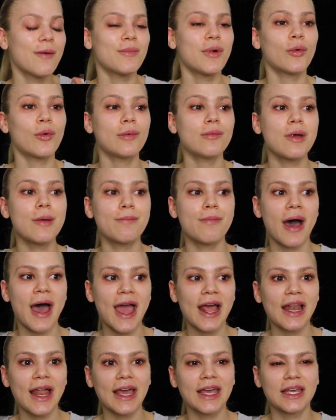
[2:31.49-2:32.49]
But when we
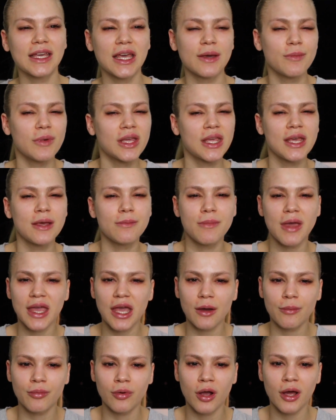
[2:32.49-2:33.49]
buy like gimmicky
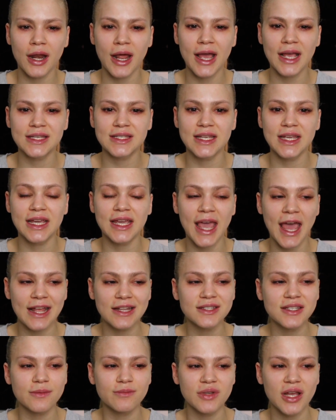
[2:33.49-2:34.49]
makeup products, it
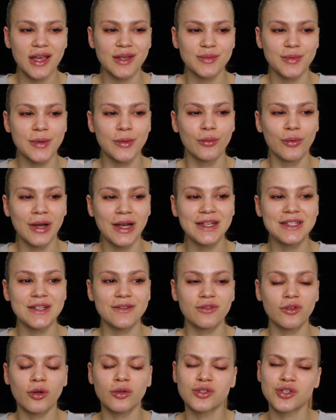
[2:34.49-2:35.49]
can sometimes be really
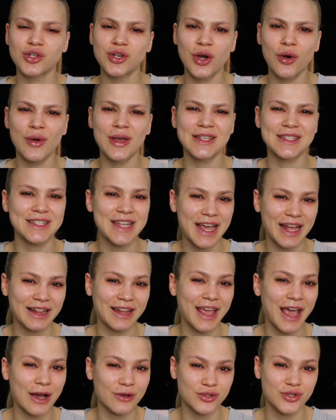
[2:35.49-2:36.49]
difficult to know
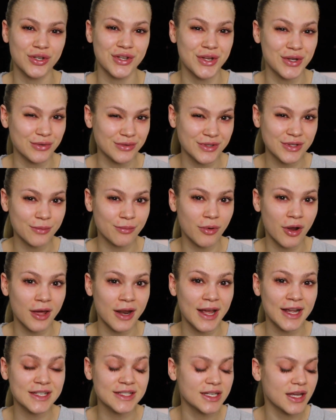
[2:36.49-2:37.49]
exactly how to use the
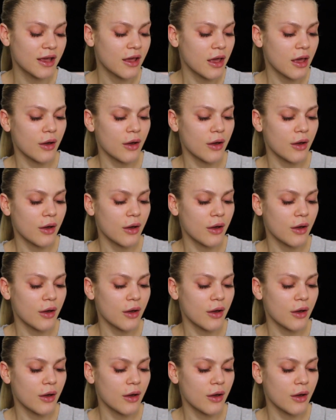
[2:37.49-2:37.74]
product.